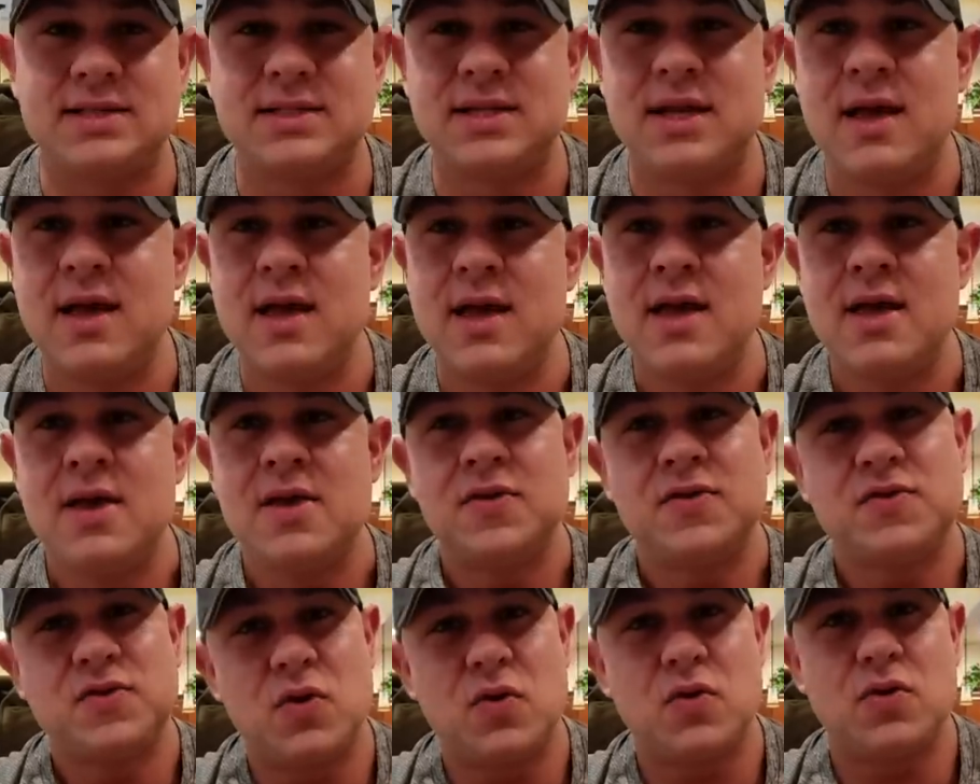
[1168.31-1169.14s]
Yeah, yeah.
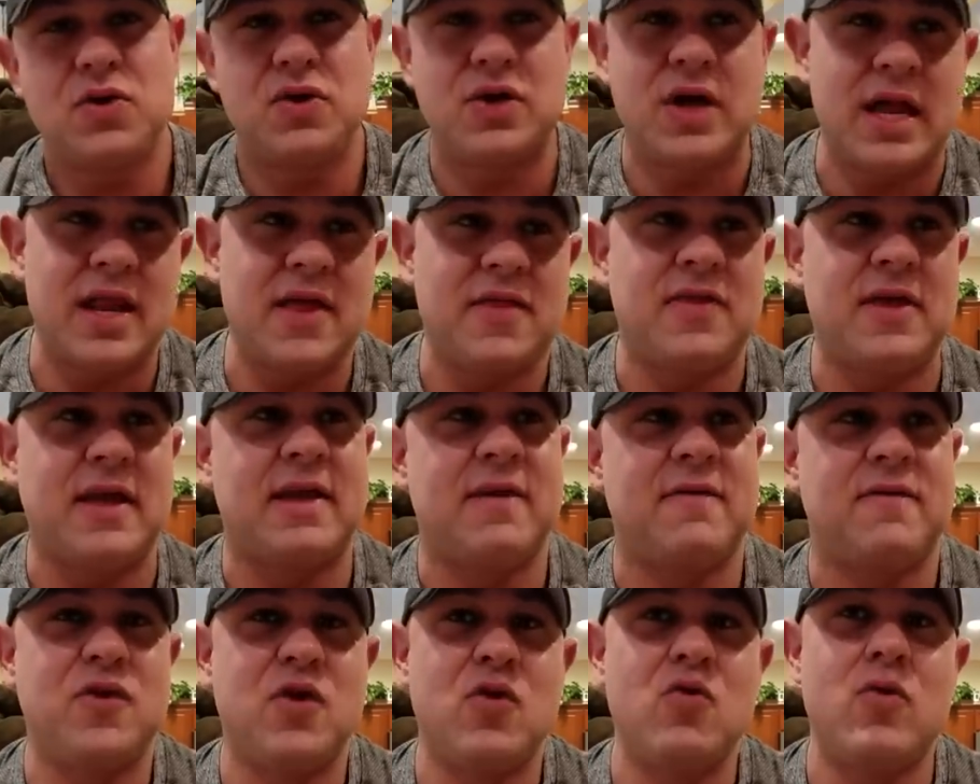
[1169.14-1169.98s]
So you got to think,
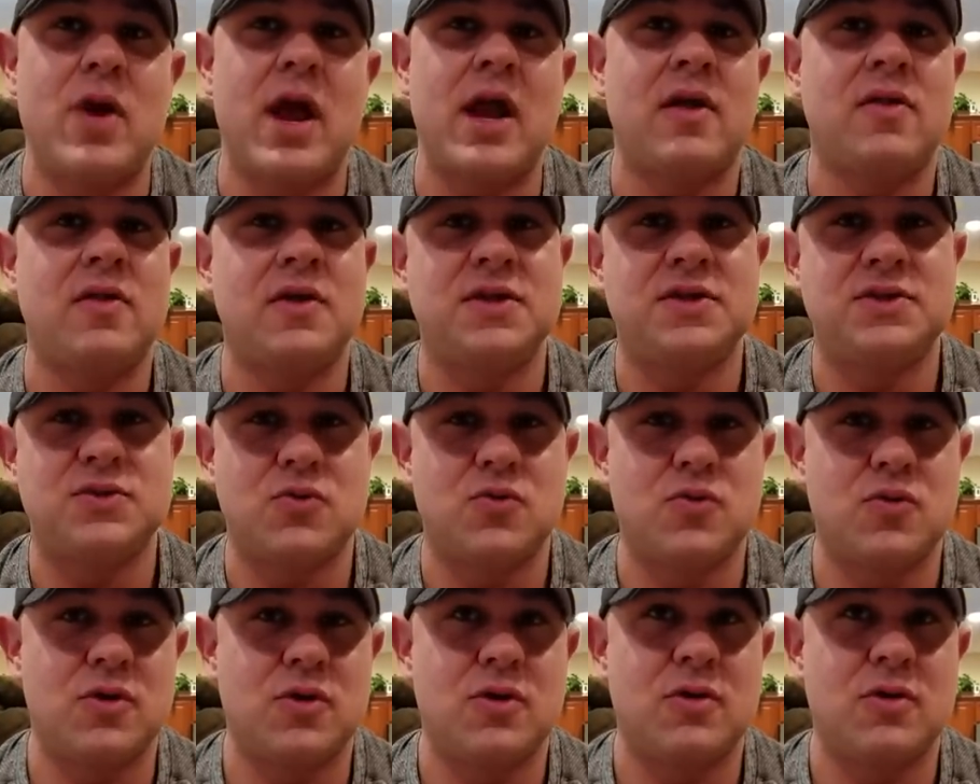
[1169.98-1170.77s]
if you're reckless or